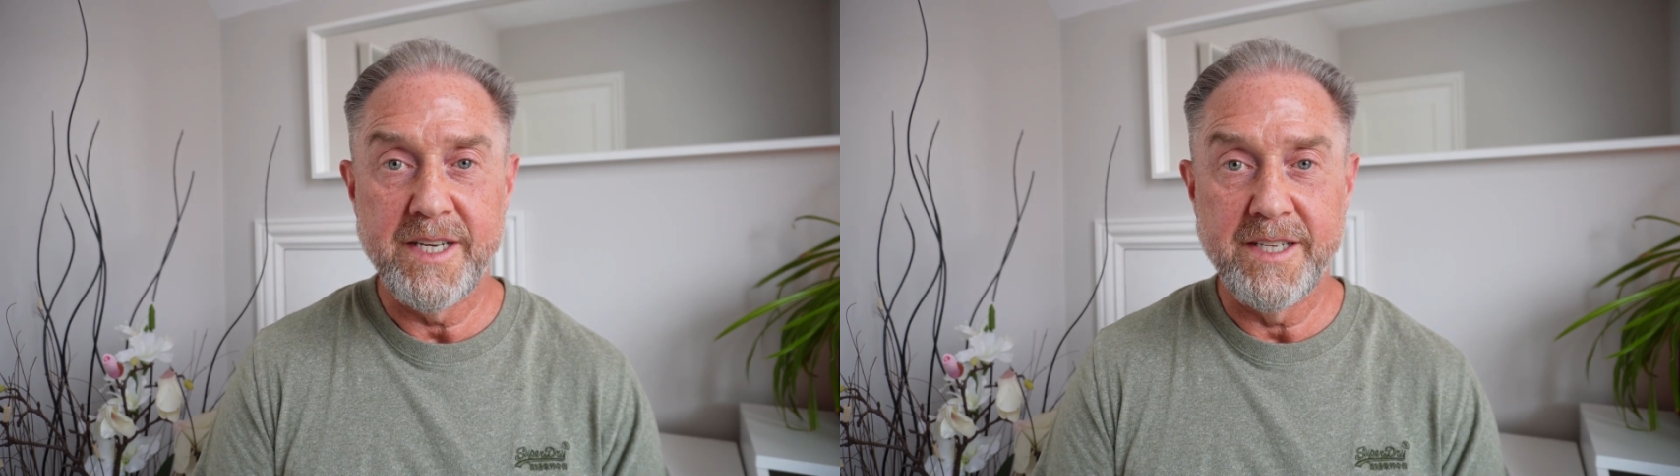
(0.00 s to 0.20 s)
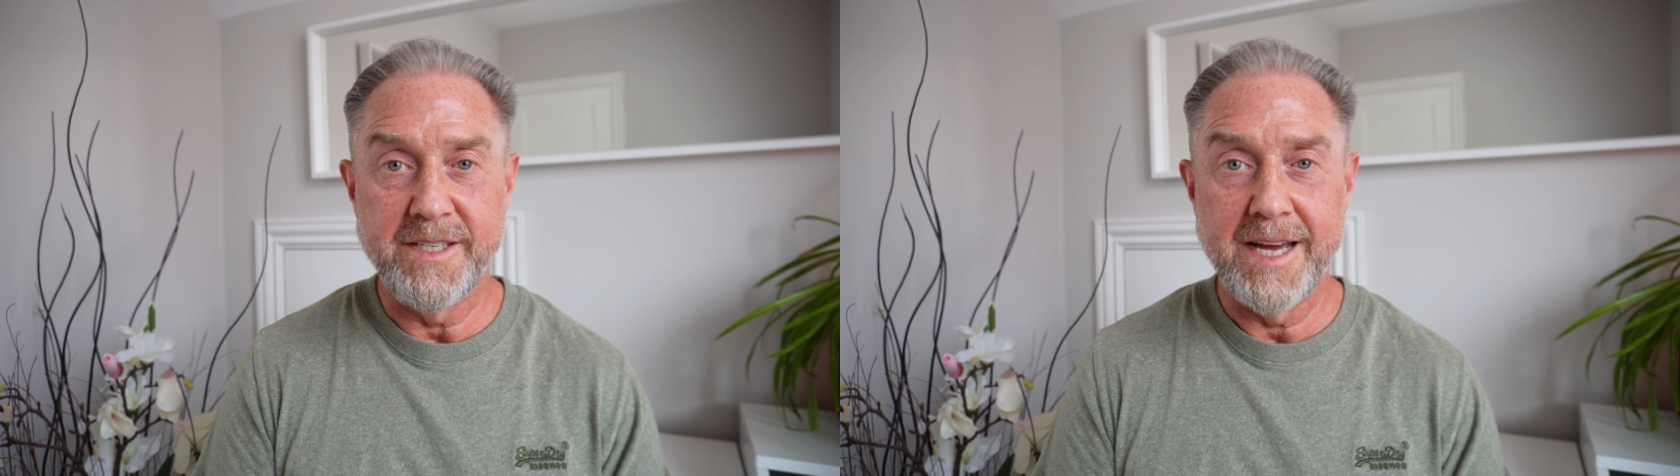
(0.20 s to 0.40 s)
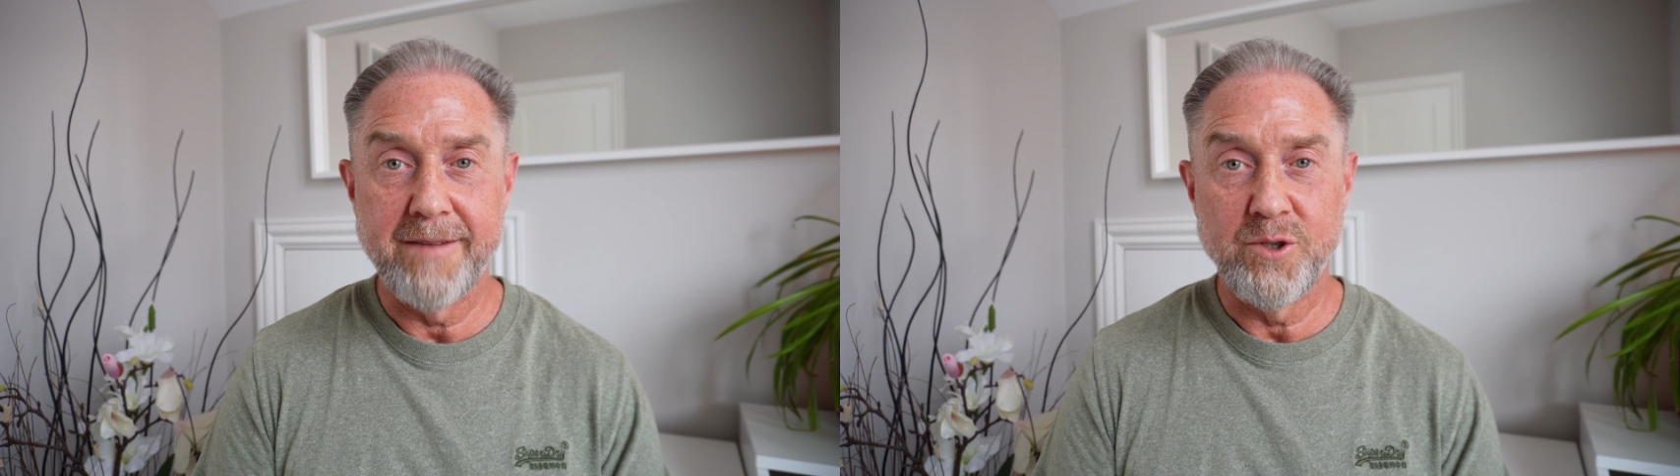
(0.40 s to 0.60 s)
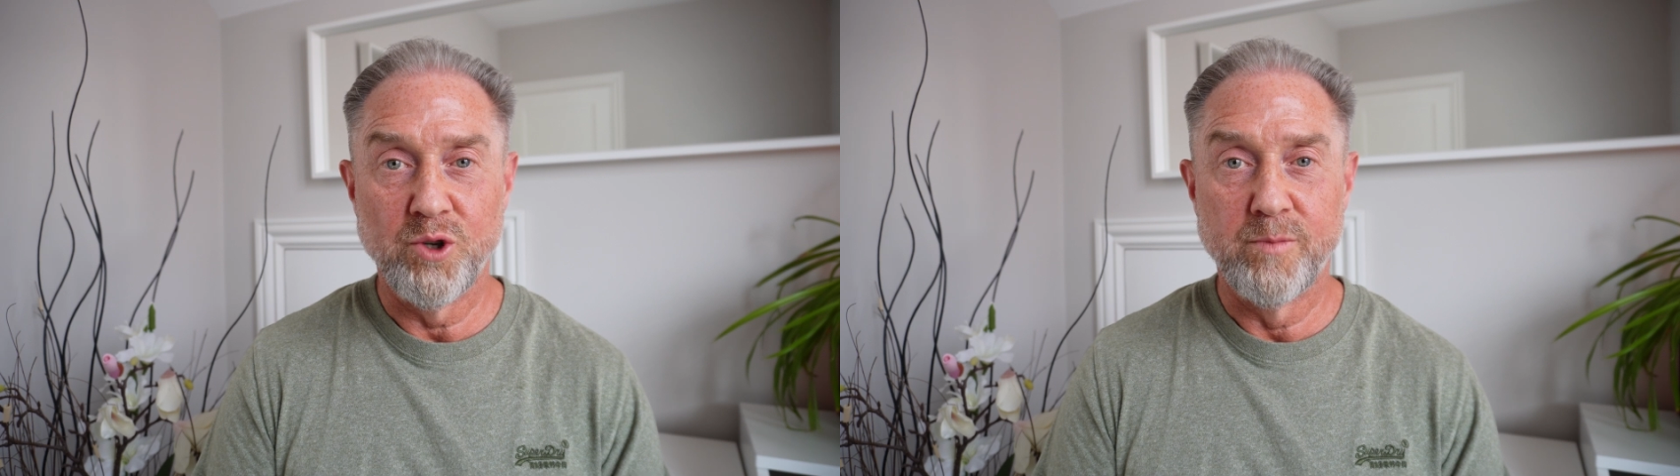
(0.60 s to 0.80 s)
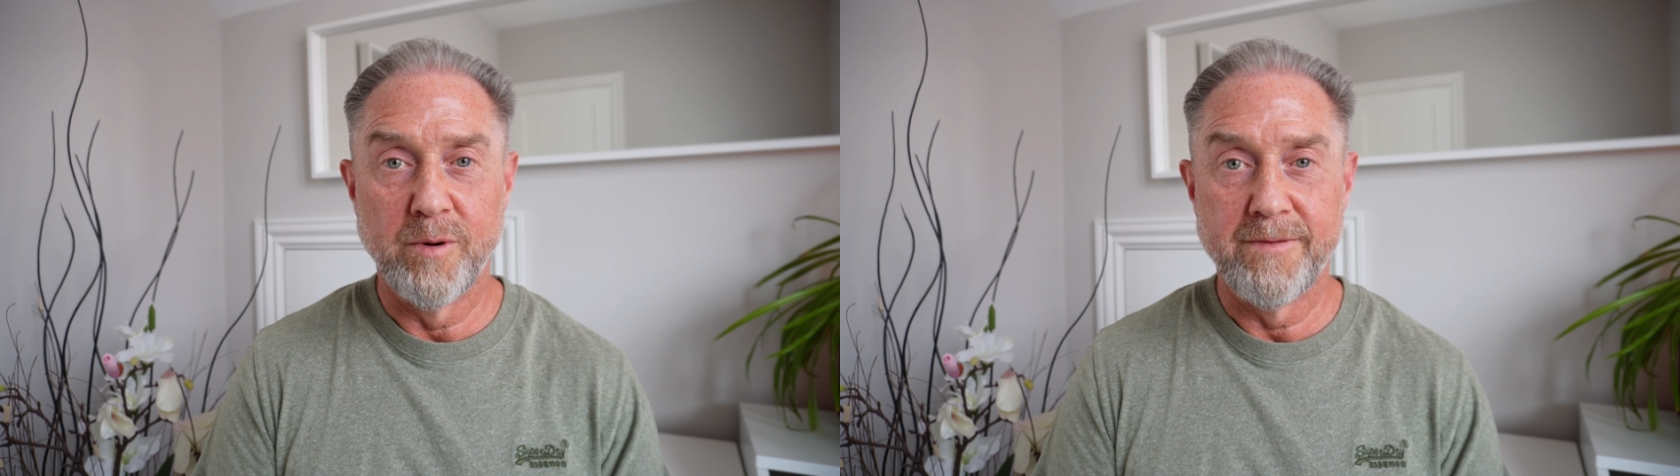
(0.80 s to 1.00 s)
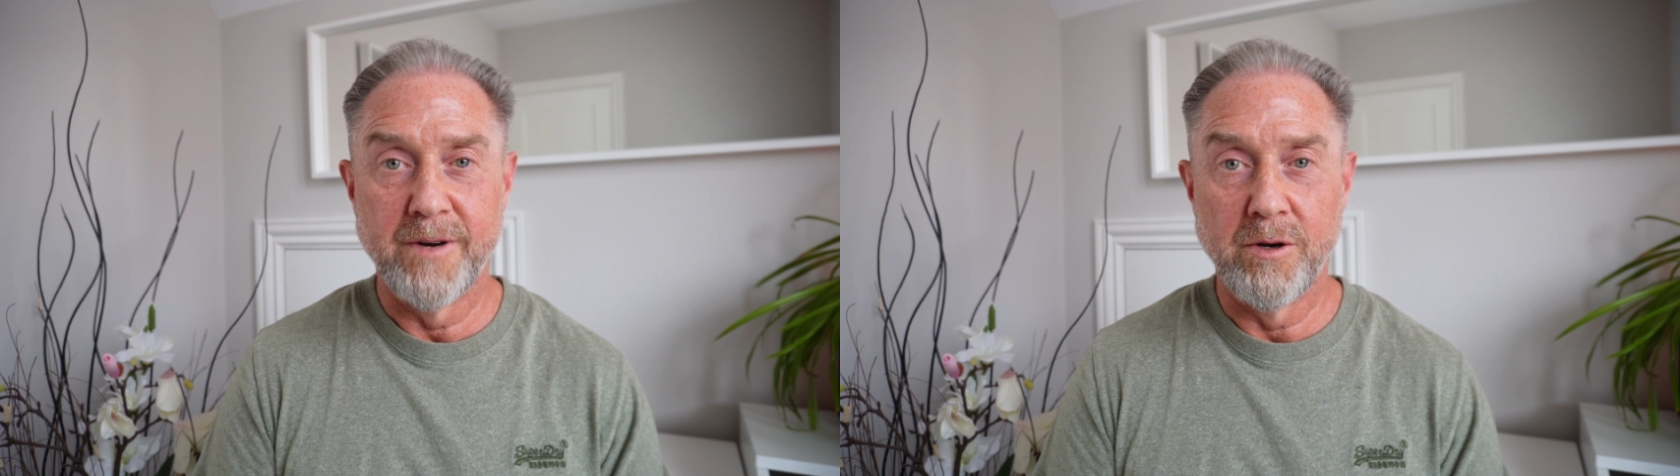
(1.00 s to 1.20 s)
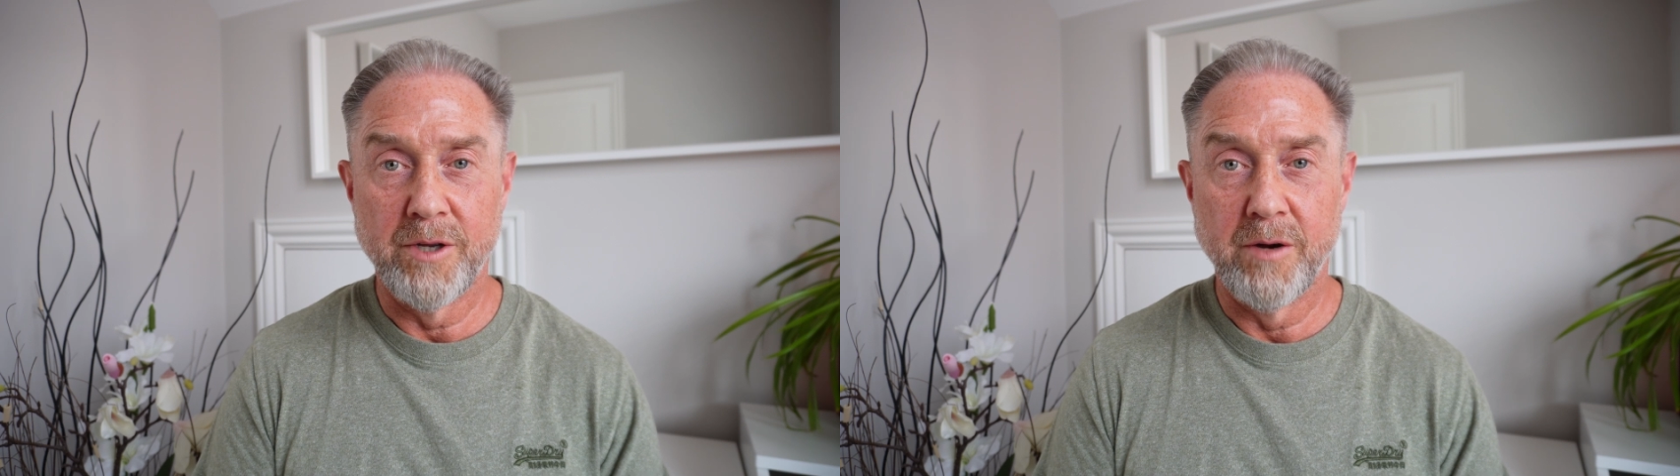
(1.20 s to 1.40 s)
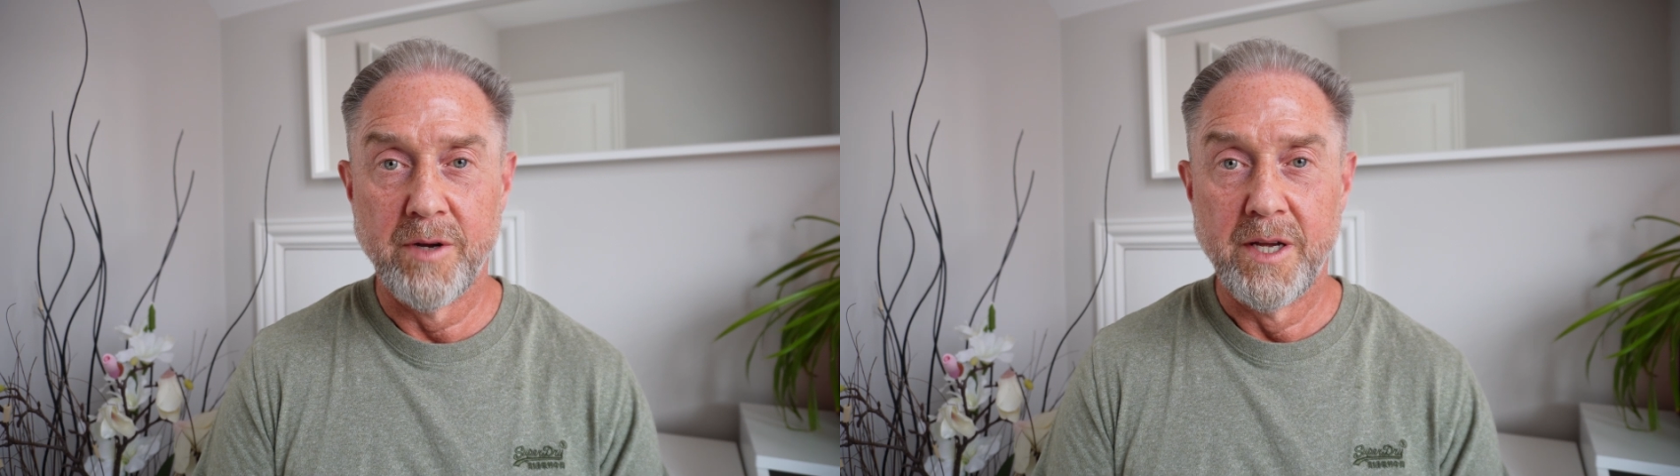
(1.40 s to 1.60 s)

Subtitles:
ETF to your portfolio,